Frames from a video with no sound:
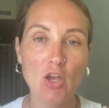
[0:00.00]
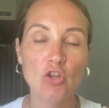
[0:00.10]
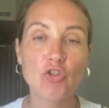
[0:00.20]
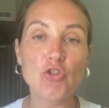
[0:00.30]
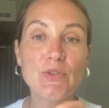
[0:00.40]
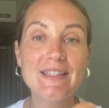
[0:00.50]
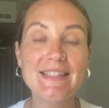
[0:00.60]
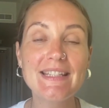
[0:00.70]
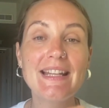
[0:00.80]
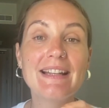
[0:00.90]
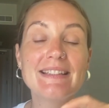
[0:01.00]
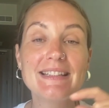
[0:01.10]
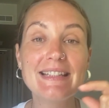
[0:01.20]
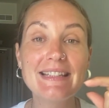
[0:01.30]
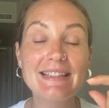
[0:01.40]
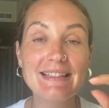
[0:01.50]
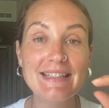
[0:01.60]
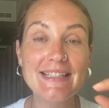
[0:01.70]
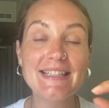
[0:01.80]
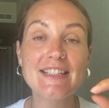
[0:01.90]
So you see that
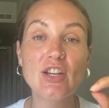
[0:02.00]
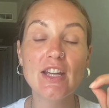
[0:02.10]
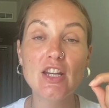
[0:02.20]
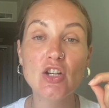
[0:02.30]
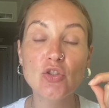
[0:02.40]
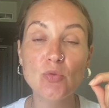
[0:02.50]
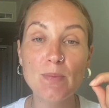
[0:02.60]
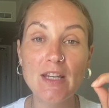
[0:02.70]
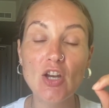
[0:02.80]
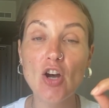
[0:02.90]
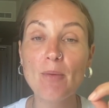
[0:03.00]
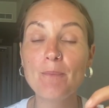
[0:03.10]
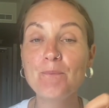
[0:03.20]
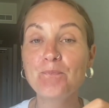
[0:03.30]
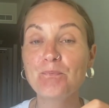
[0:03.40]
this is going to become